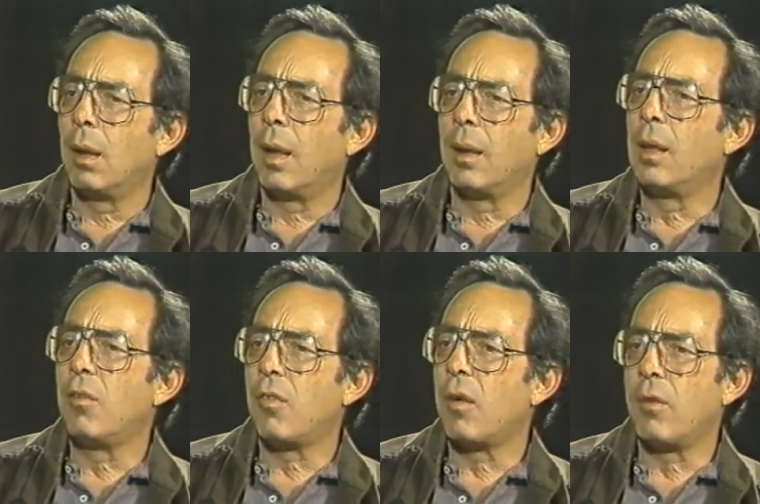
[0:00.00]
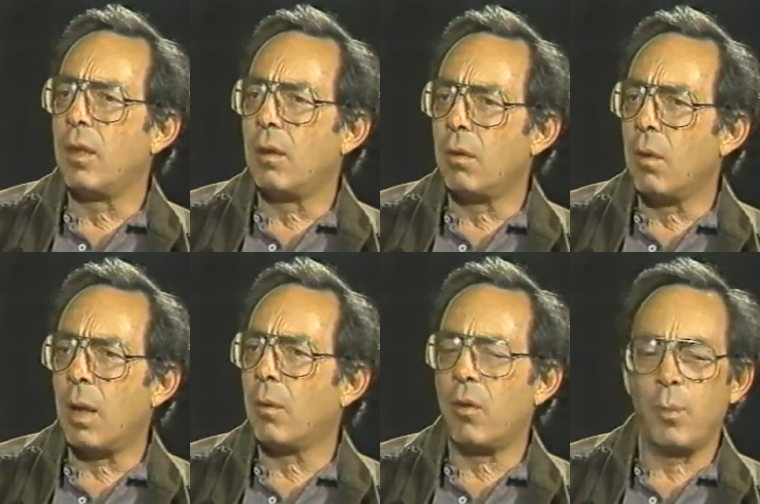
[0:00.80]
at least 72
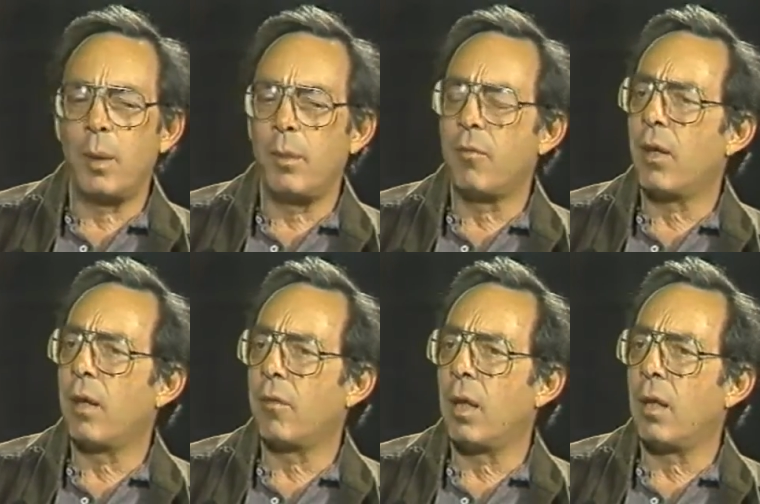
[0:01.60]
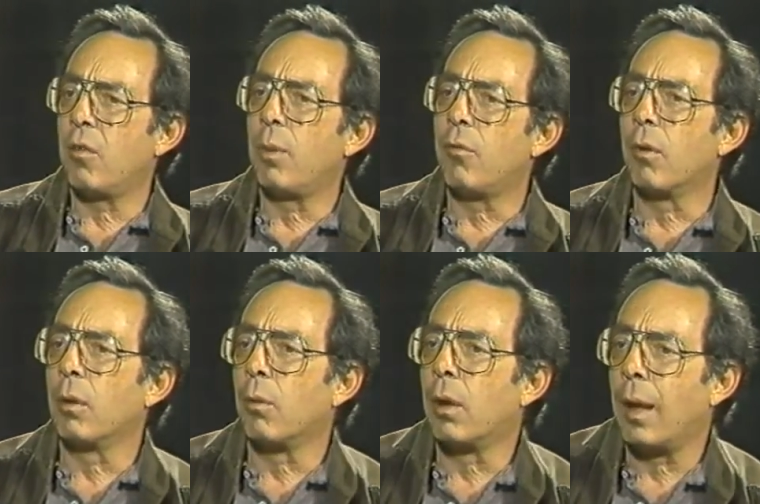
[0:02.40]
hours, maybe five days before
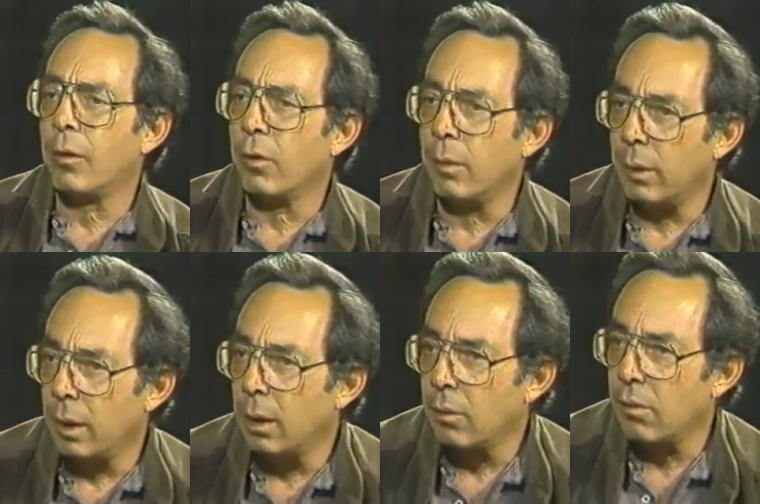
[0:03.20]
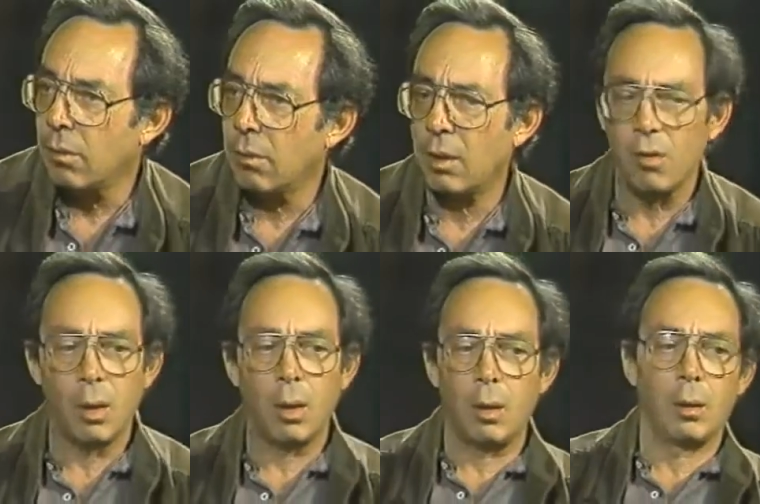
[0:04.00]
the war actually begins. That's a
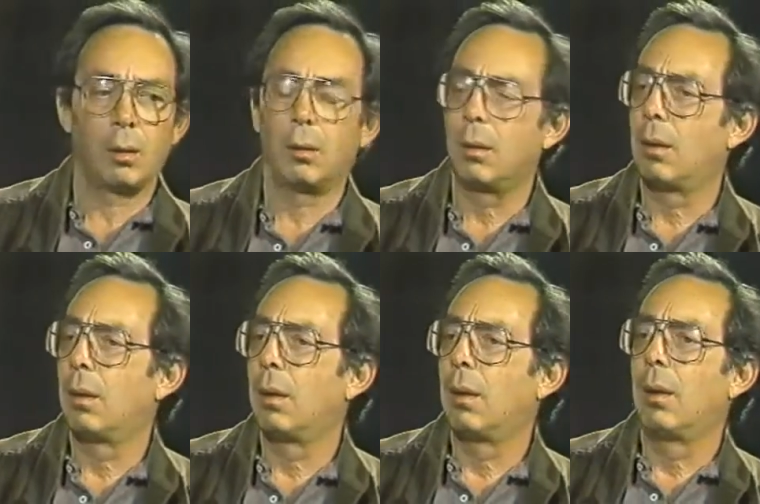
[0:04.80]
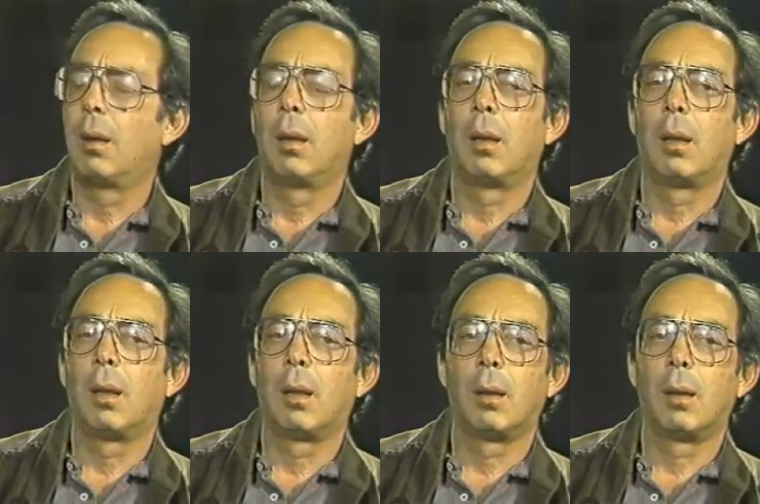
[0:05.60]
whole
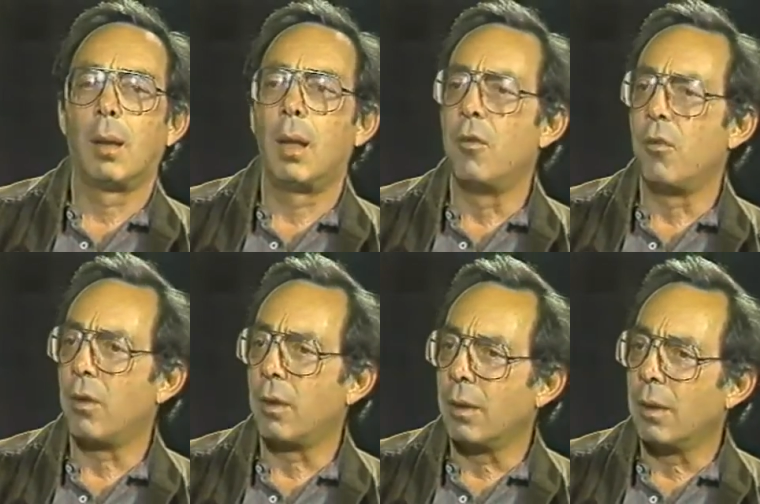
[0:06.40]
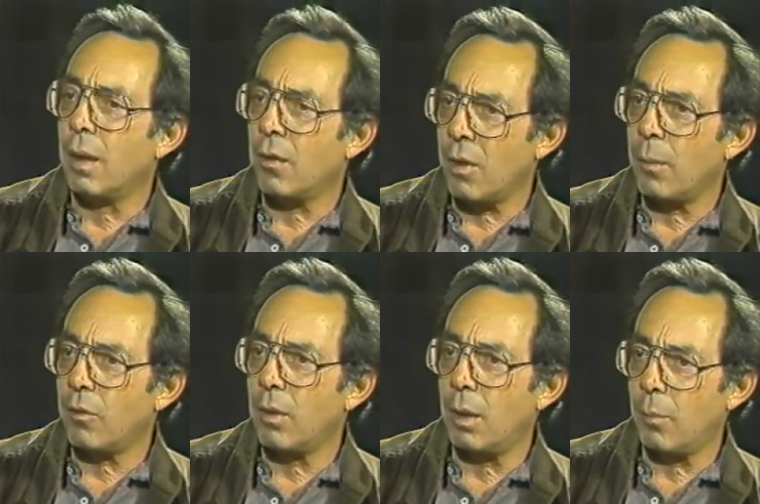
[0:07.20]
uh, uncertain
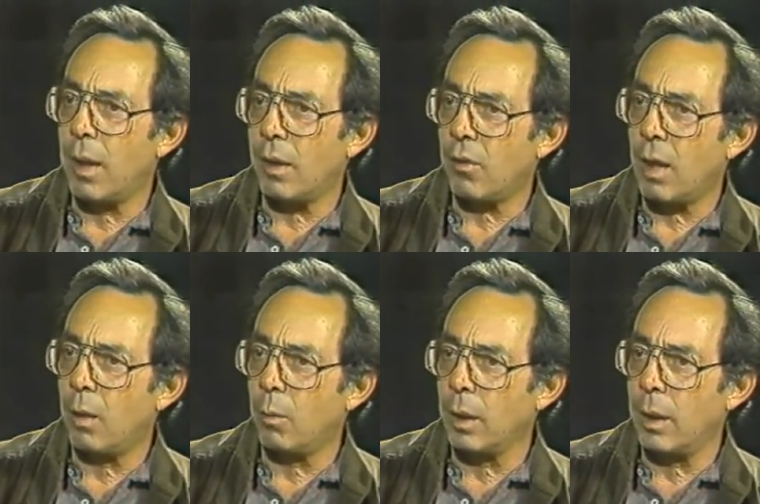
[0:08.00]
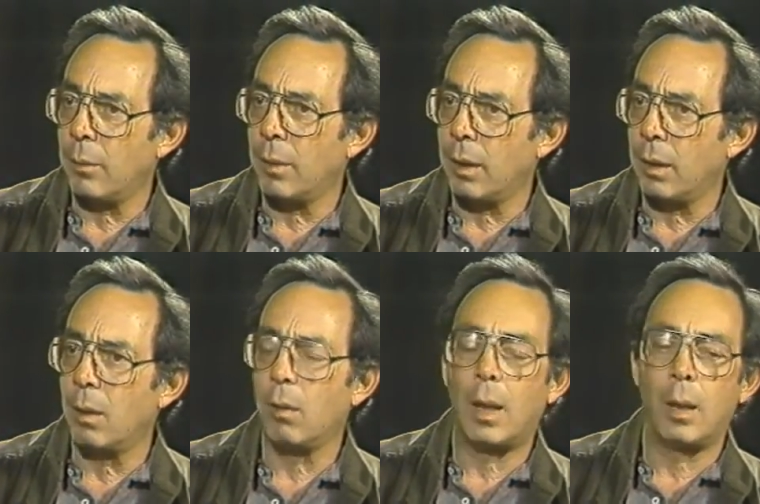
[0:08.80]
assumption at best. How will anybody
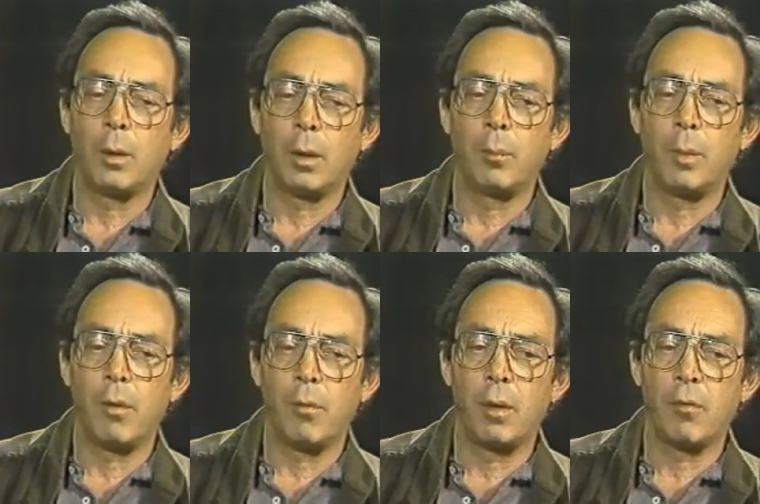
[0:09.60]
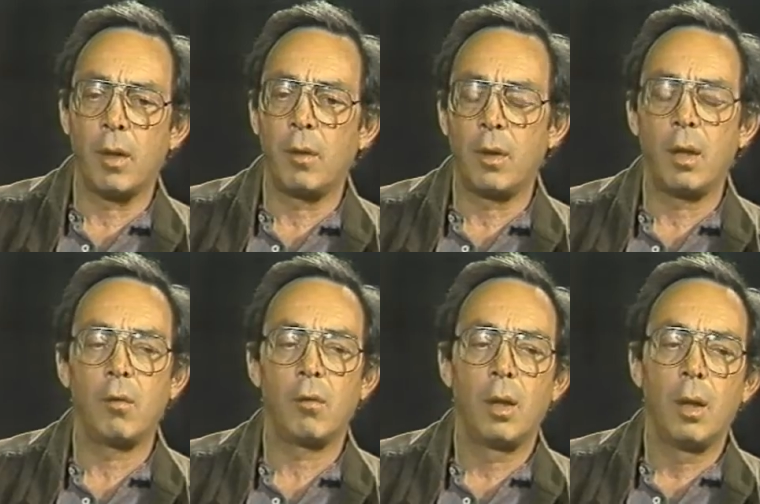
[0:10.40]
know? How will there be three to five
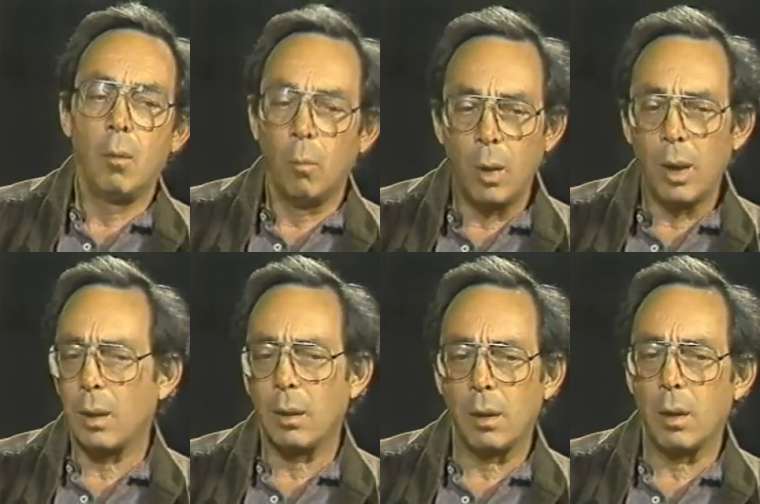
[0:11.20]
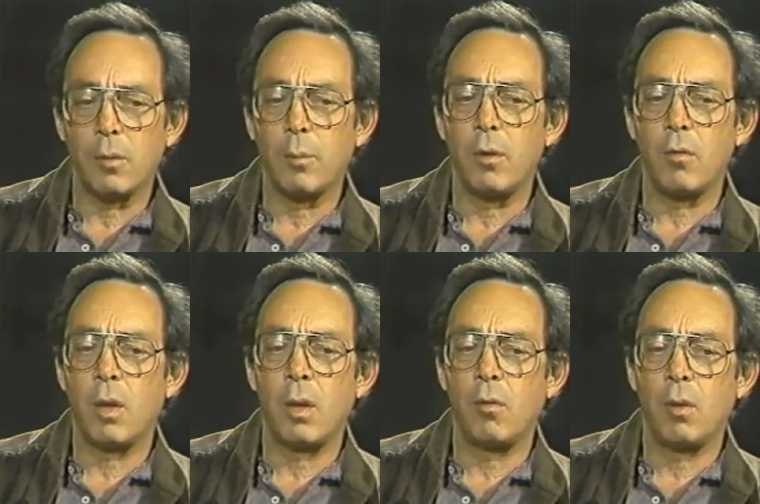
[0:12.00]
days? Well, the government
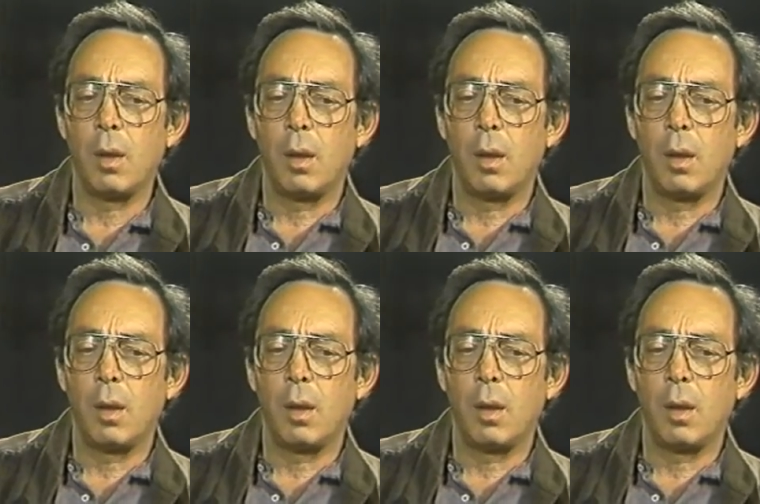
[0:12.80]
says